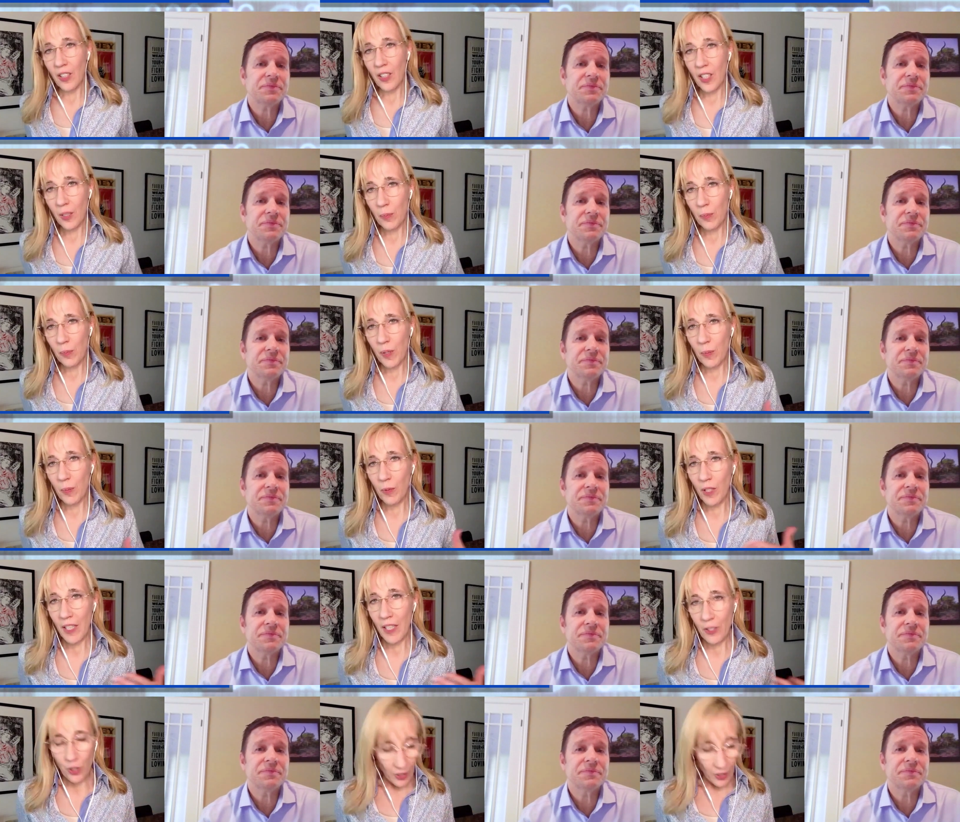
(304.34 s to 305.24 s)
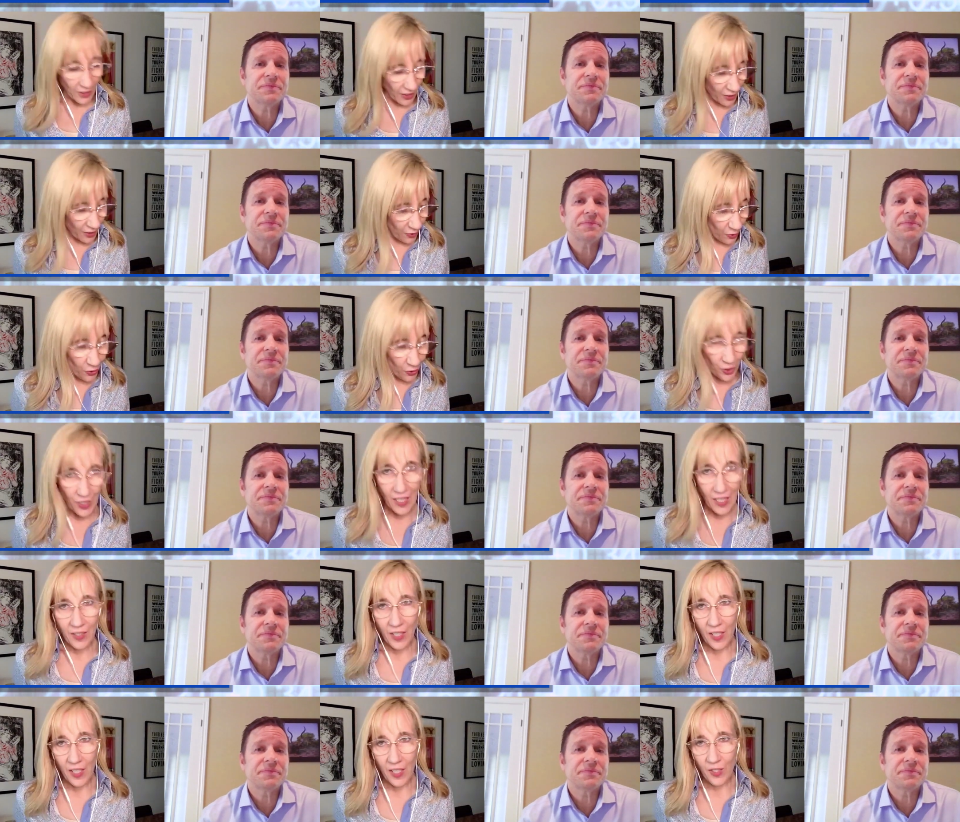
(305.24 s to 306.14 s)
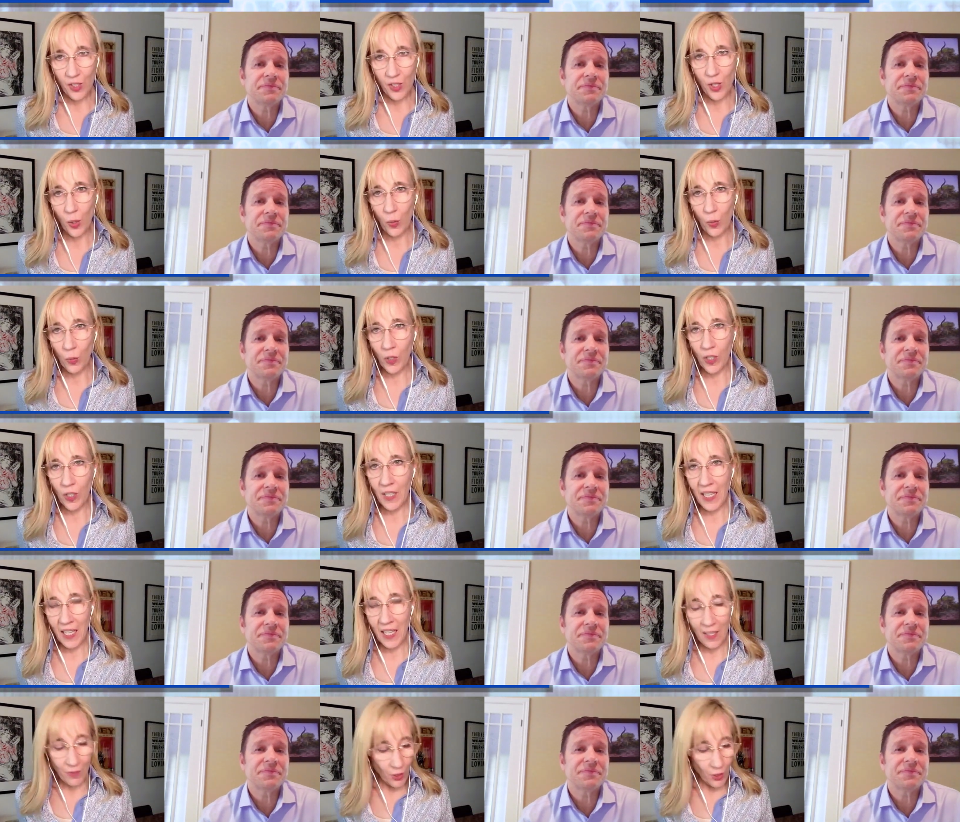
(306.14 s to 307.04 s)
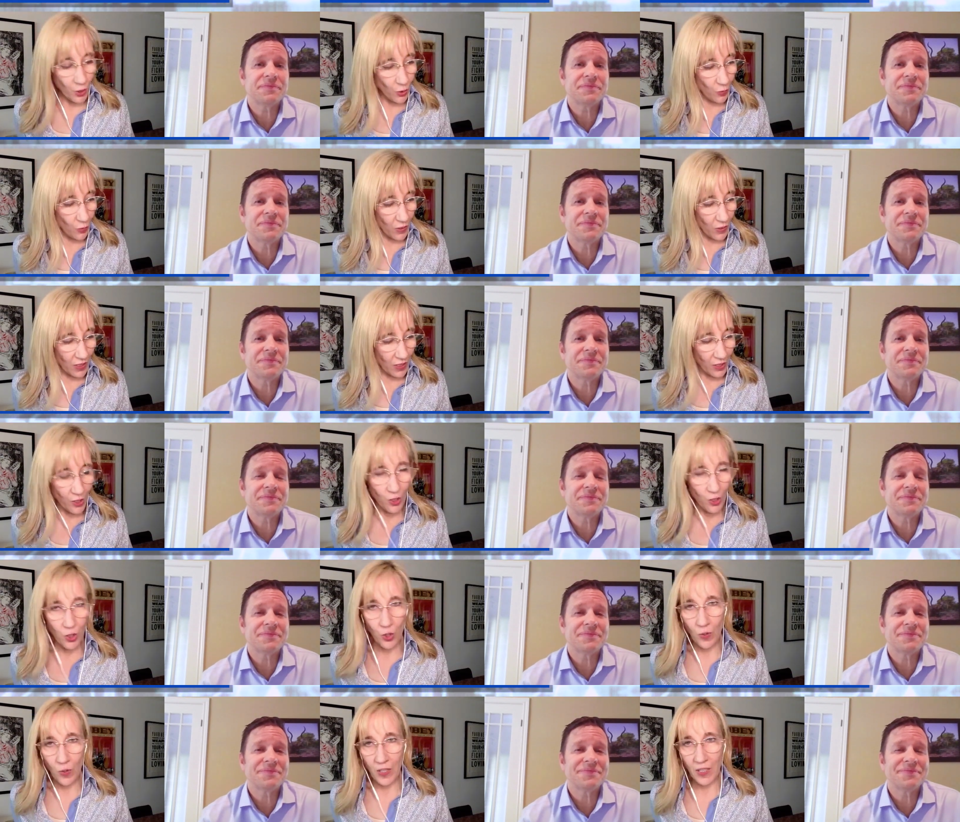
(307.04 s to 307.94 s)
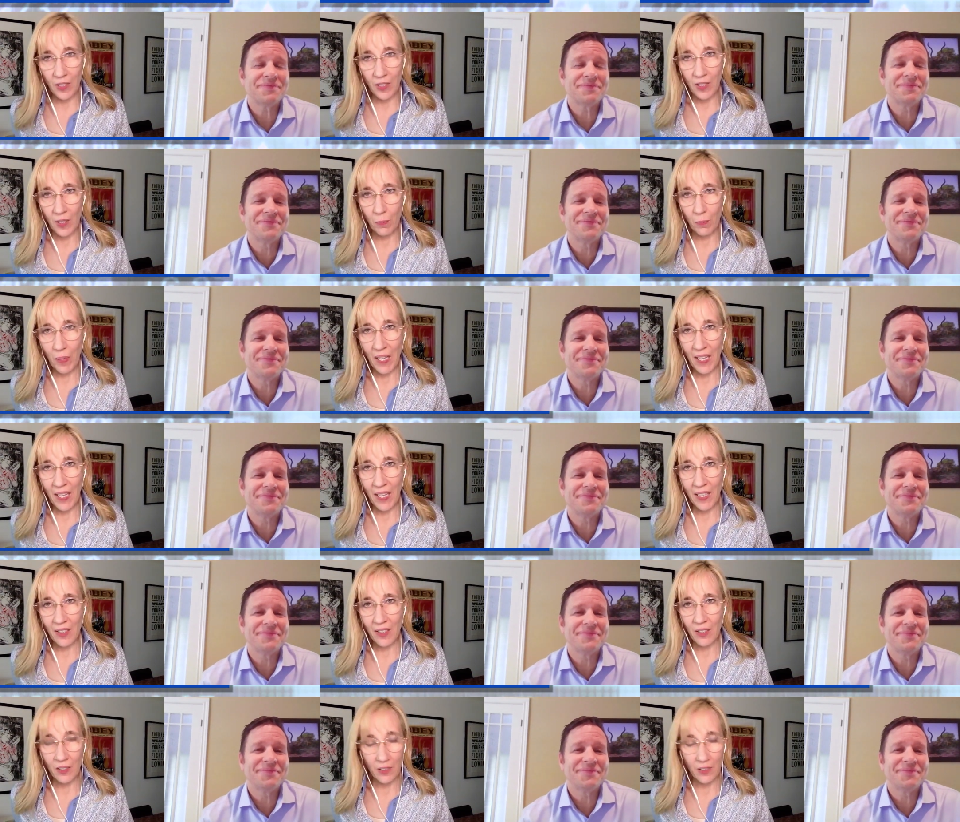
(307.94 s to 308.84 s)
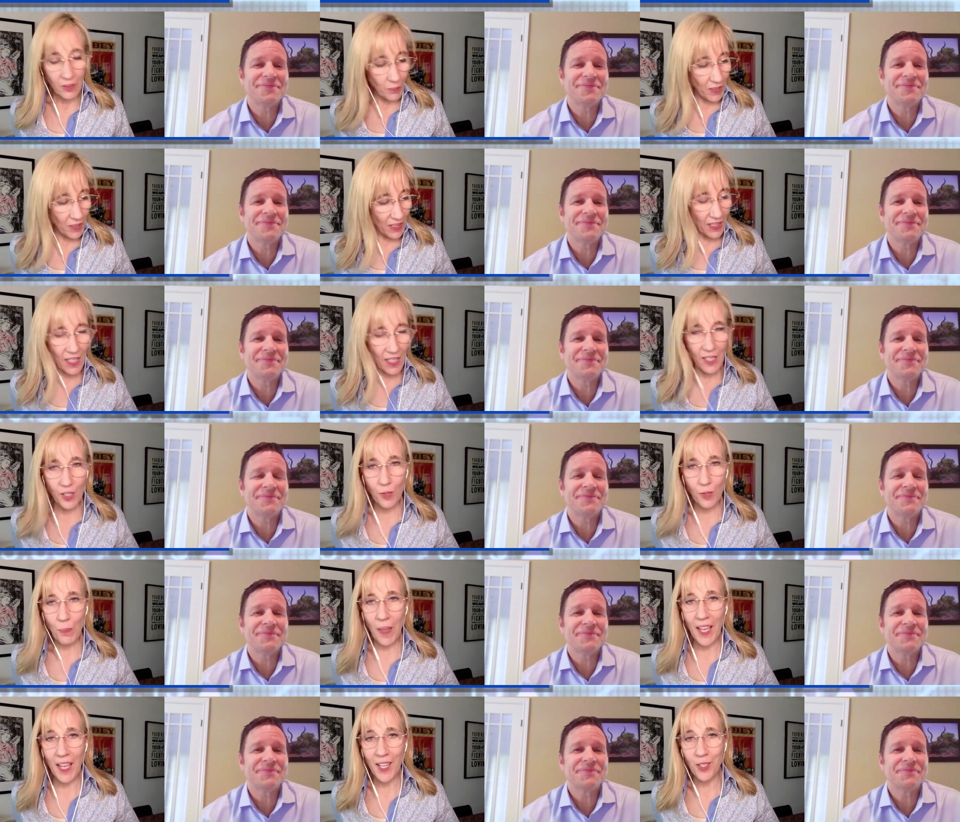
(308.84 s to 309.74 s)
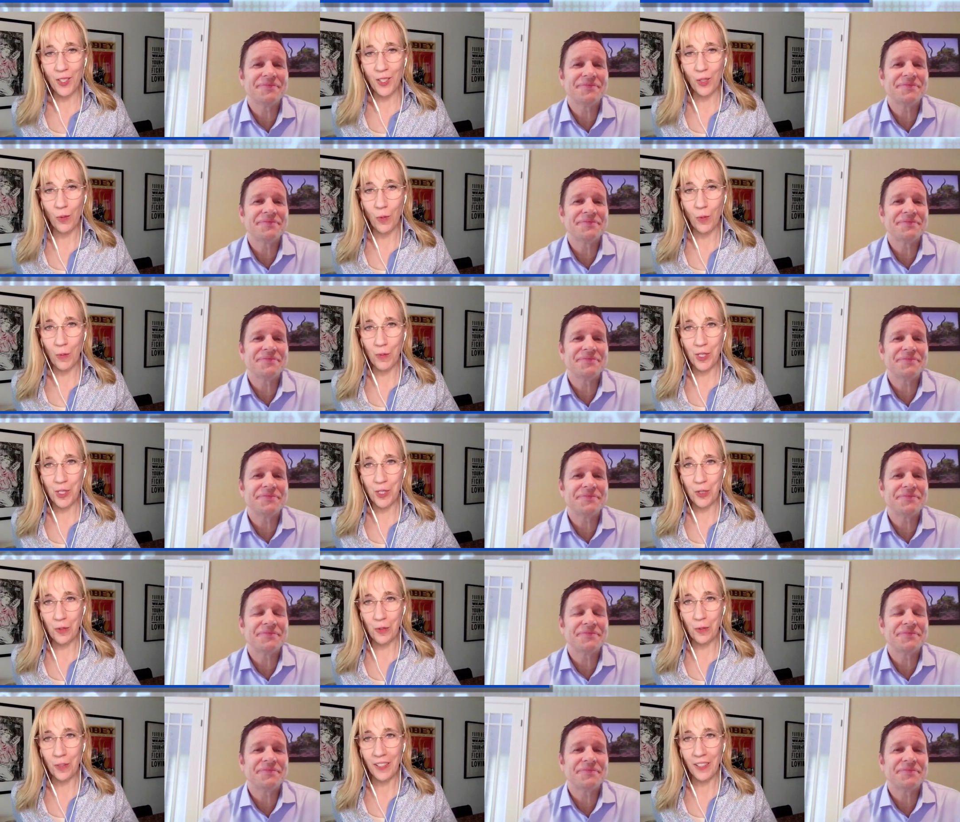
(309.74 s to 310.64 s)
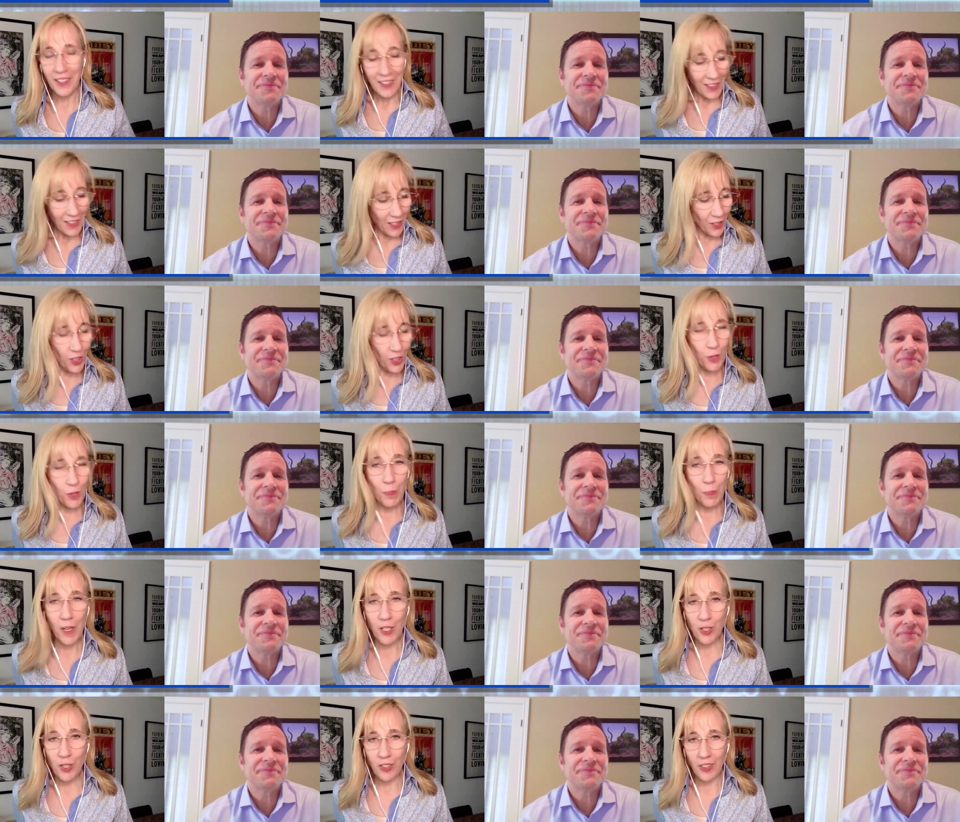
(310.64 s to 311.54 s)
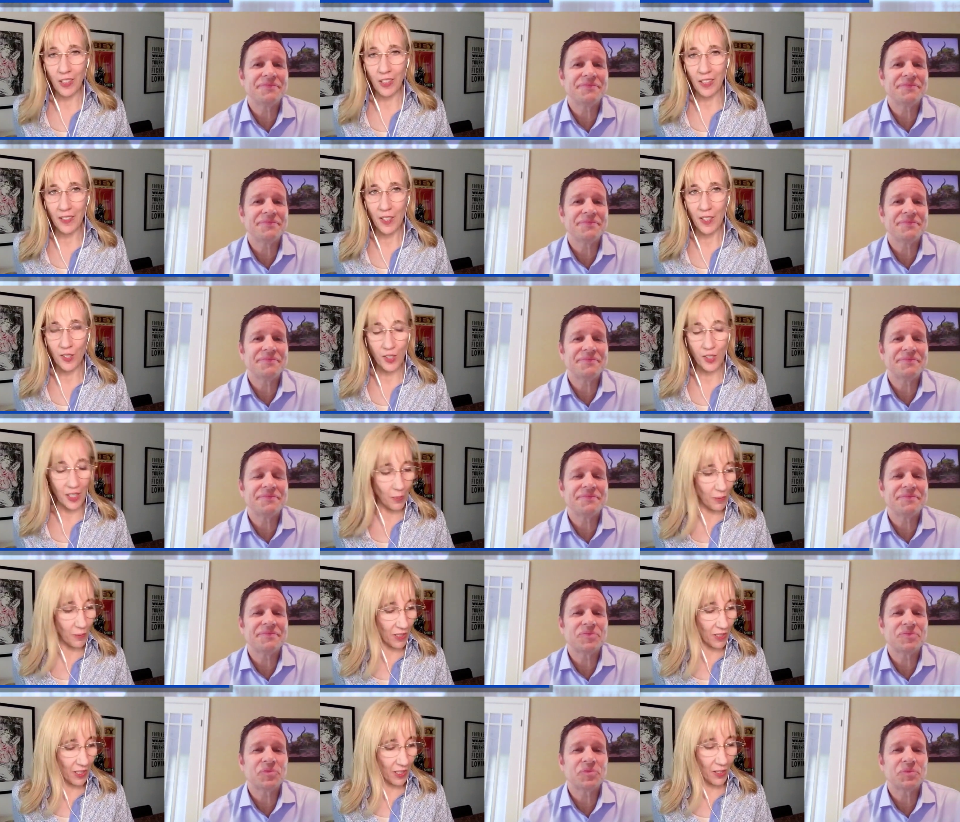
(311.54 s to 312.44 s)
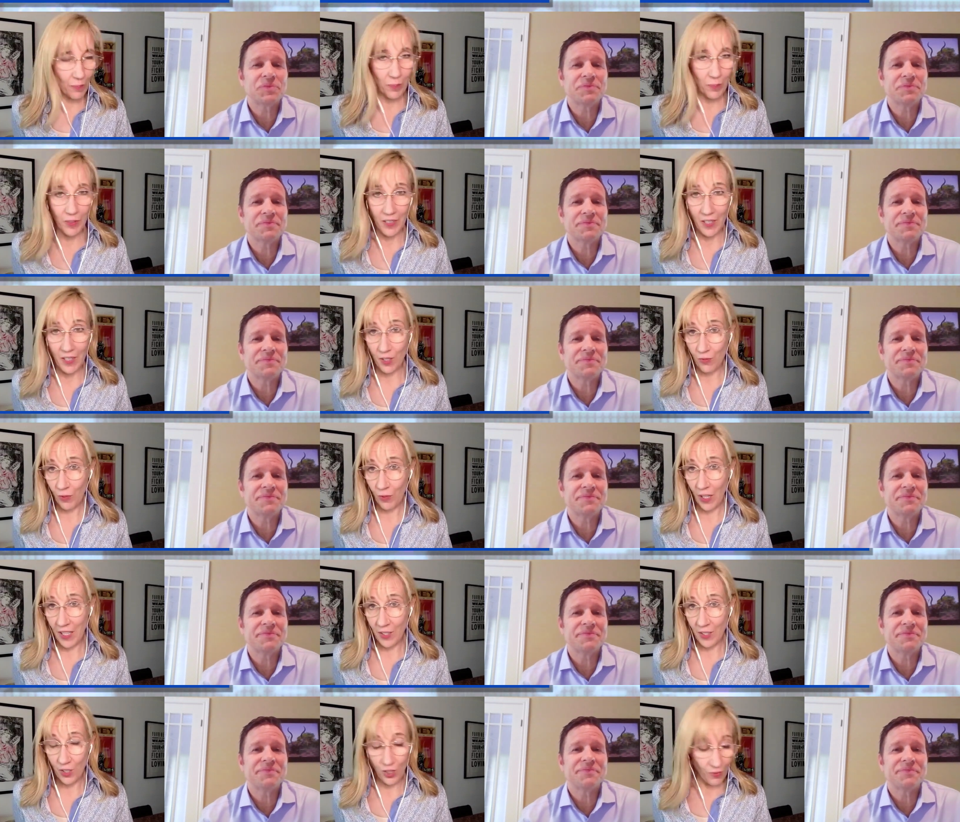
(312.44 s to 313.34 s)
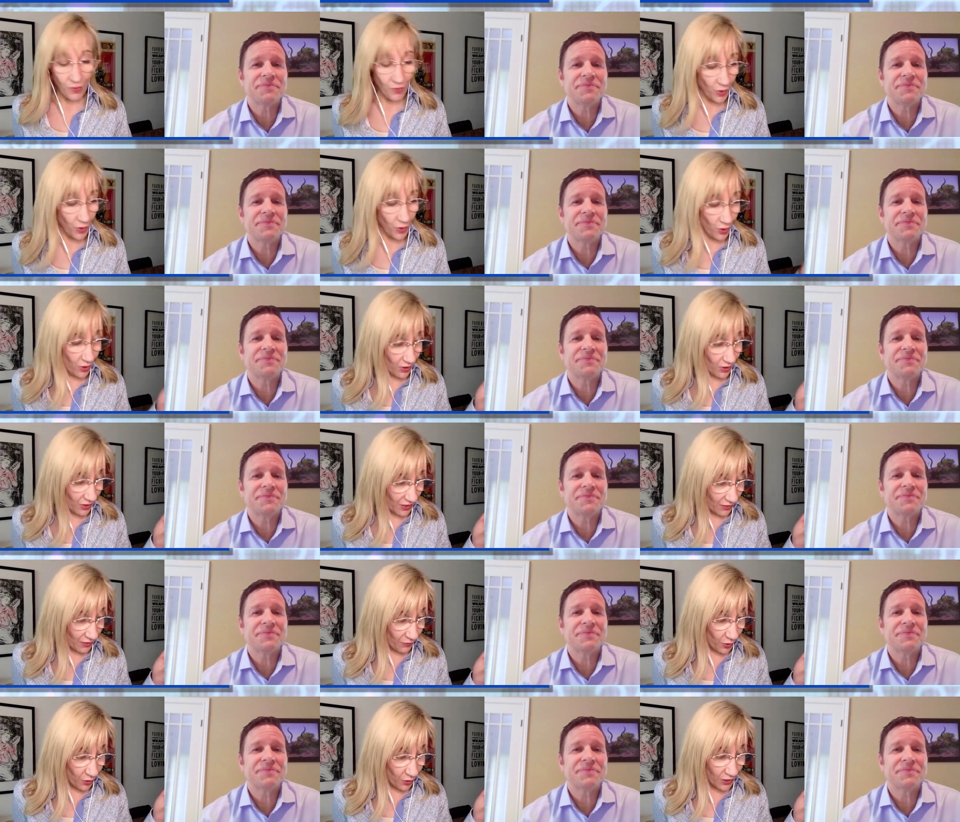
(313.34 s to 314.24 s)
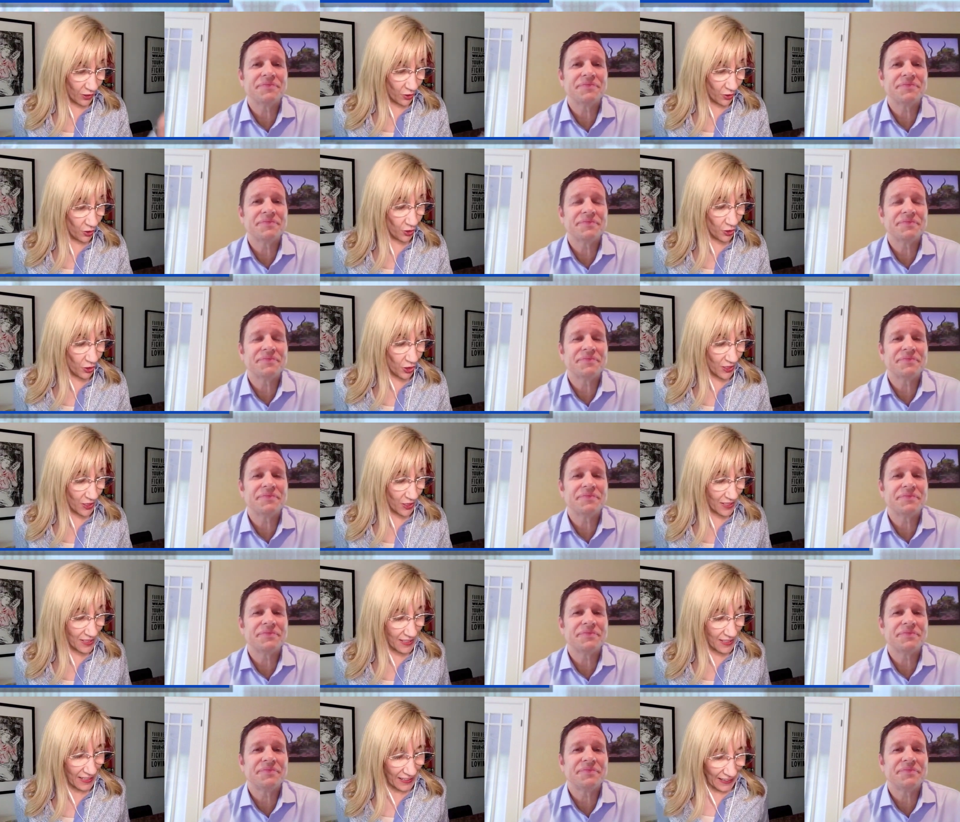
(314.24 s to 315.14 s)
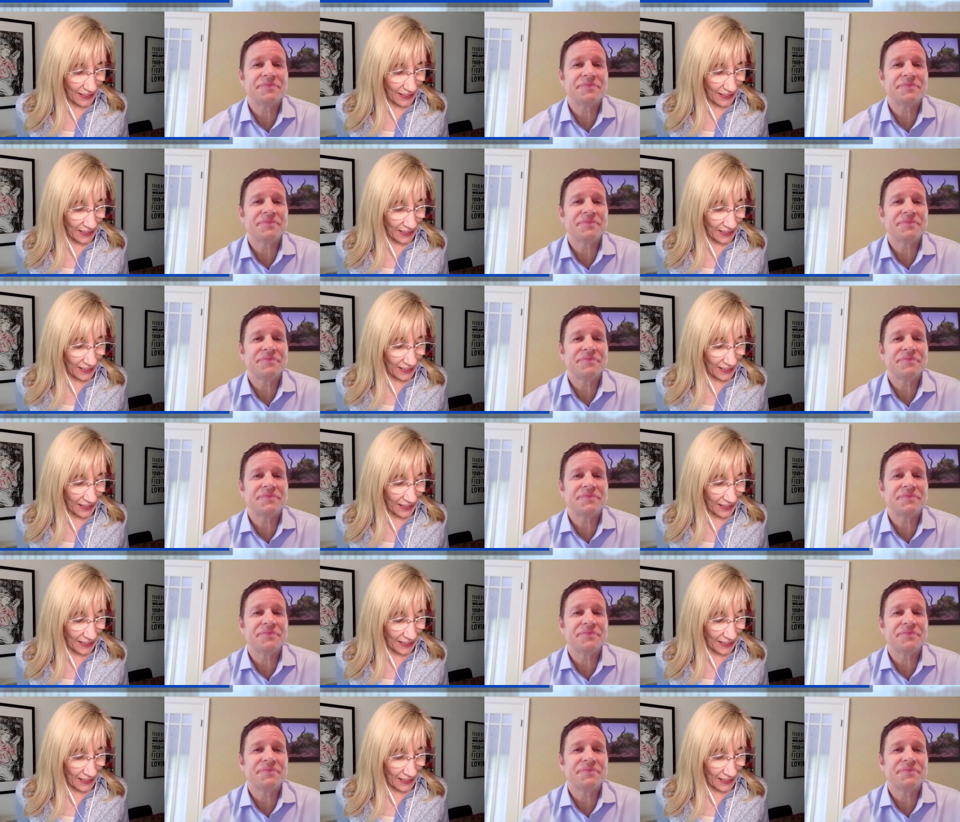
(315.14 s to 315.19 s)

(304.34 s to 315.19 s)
Speaker 1: a lot of people actually understand that. So we're going to have you uh, join a panel, be a guest panel when we do a special on this coming up, please, Francis, if you'll if you'll indulge us.